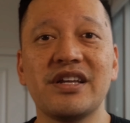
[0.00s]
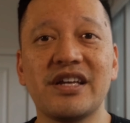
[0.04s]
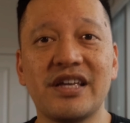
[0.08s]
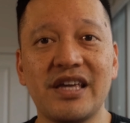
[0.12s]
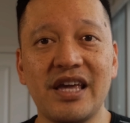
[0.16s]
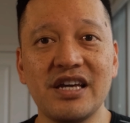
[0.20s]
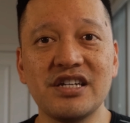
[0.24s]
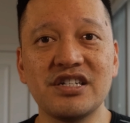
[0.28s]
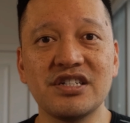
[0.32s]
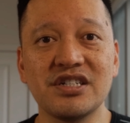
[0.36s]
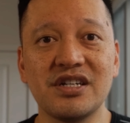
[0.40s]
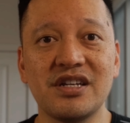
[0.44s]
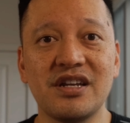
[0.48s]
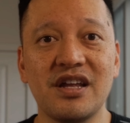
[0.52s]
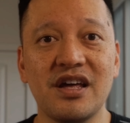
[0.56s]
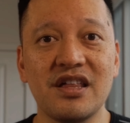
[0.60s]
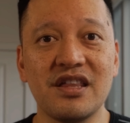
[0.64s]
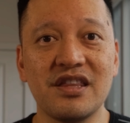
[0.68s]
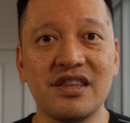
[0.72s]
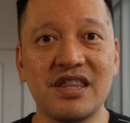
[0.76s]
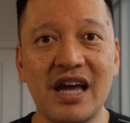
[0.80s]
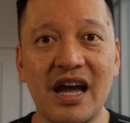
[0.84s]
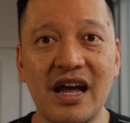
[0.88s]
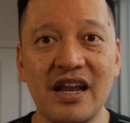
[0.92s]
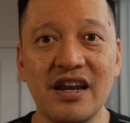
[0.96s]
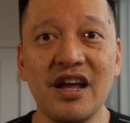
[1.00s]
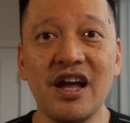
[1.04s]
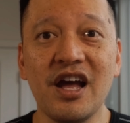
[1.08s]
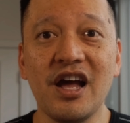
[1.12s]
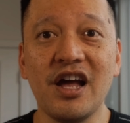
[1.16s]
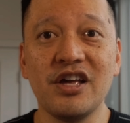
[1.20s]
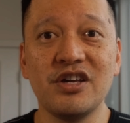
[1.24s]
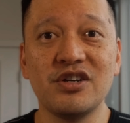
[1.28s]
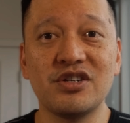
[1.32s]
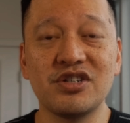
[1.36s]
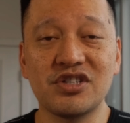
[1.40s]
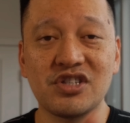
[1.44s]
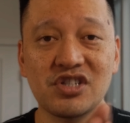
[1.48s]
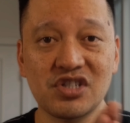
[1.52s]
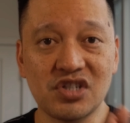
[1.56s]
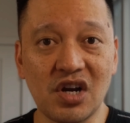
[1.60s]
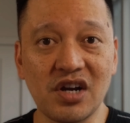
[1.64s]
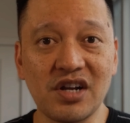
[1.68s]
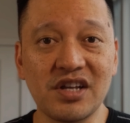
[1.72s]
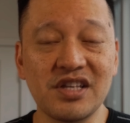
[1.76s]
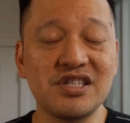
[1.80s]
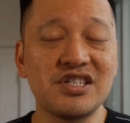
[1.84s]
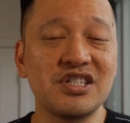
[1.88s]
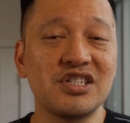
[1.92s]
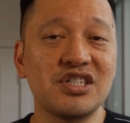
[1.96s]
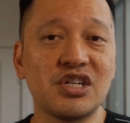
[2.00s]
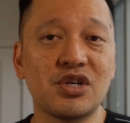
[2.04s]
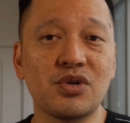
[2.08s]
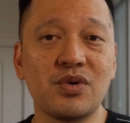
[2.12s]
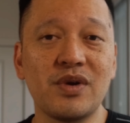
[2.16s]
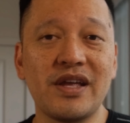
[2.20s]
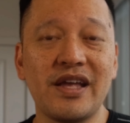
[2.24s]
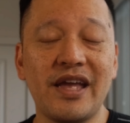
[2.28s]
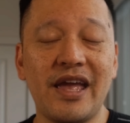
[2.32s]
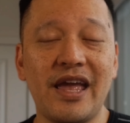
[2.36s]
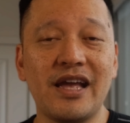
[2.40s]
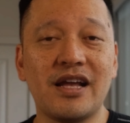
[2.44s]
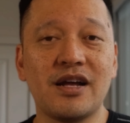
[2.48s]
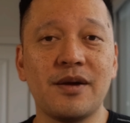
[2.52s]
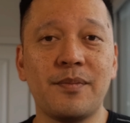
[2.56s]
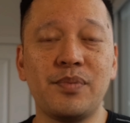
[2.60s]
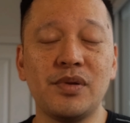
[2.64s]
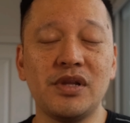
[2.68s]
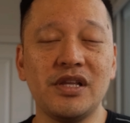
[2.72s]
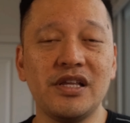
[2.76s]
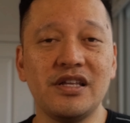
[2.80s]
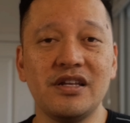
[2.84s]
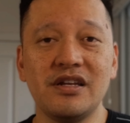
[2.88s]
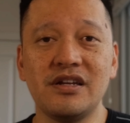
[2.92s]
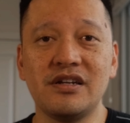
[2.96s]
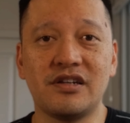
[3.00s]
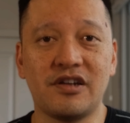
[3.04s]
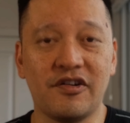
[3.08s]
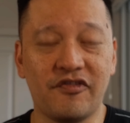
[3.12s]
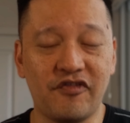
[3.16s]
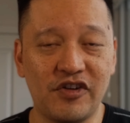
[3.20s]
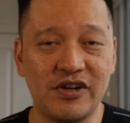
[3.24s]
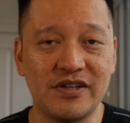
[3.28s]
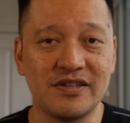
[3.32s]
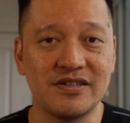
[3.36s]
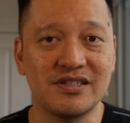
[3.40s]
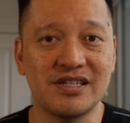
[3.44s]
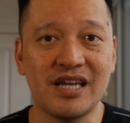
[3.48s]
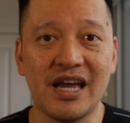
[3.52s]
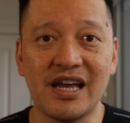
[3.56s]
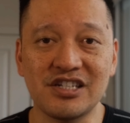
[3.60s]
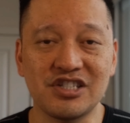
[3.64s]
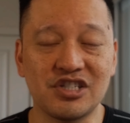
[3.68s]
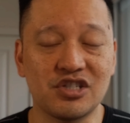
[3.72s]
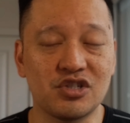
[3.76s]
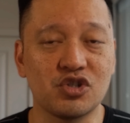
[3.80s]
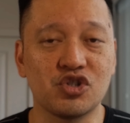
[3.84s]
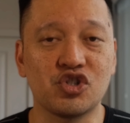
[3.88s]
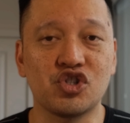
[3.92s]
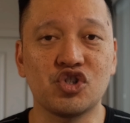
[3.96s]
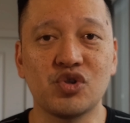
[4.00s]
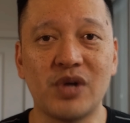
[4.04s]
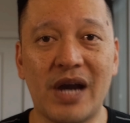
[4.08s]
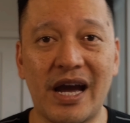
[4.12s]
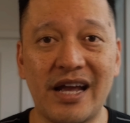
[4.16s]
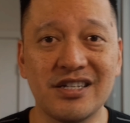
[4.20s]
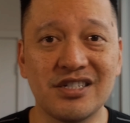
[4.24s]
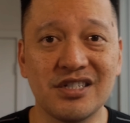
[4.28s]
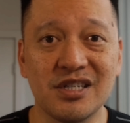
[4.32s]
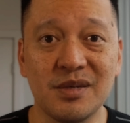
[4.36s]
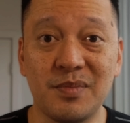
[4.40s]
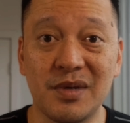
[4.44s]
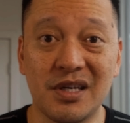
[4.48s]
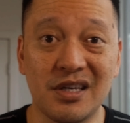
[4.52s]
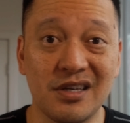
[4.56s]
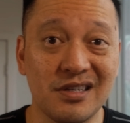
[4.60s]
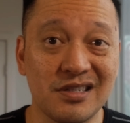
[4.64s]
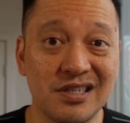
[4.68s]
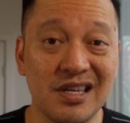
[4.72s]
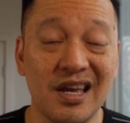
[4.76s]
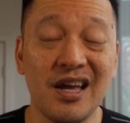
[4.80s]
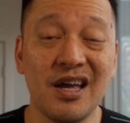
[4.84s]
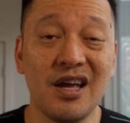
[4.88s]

indication that you should start considering a completely different test or strategy because